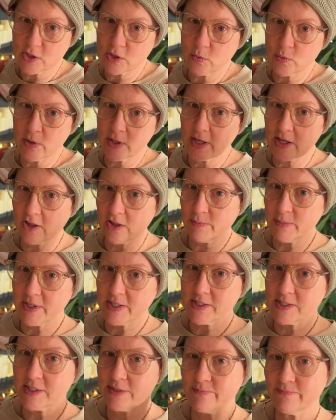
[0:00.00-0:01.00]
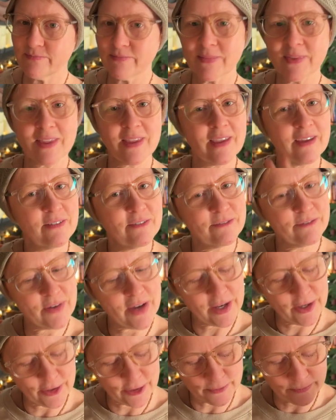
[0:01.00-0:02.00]
to what element?
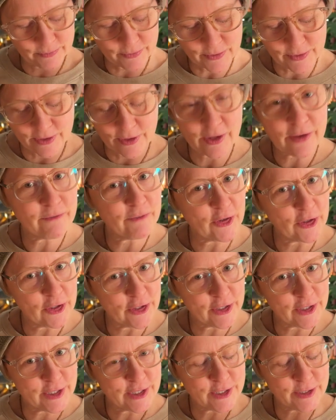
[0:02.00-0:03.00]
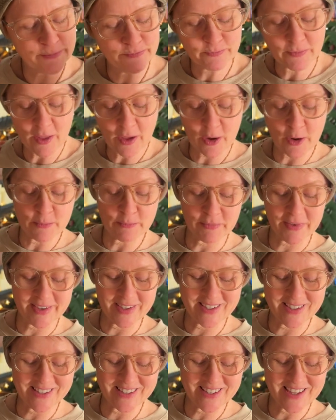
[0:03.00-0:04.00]
Fire. Very good.
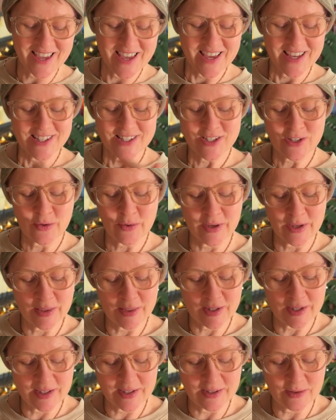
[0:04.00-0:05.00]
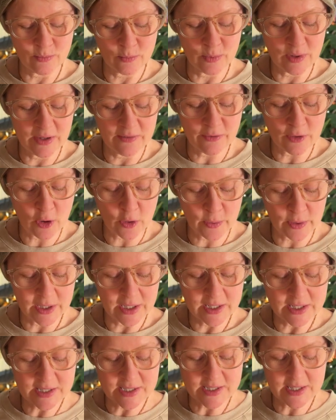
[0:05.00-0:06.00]
So, and then we've already
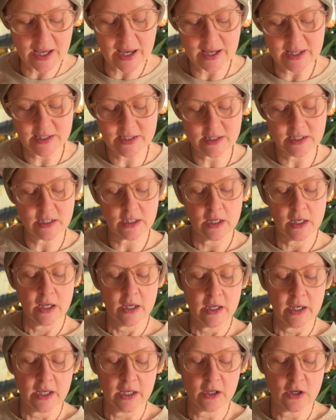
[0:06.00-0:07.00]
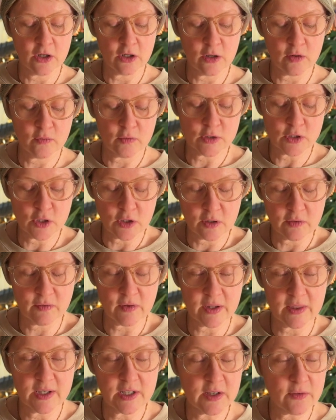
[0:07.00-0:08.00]
discussed and gone over, so you can
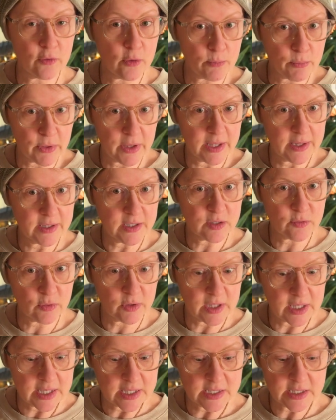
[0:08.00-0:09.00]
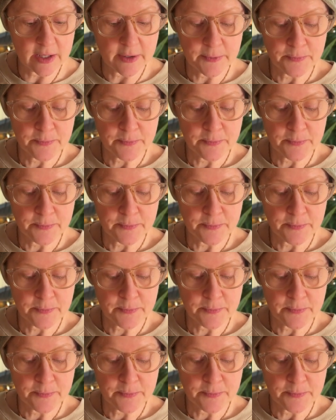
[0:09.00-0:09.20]
find the different playlists for these.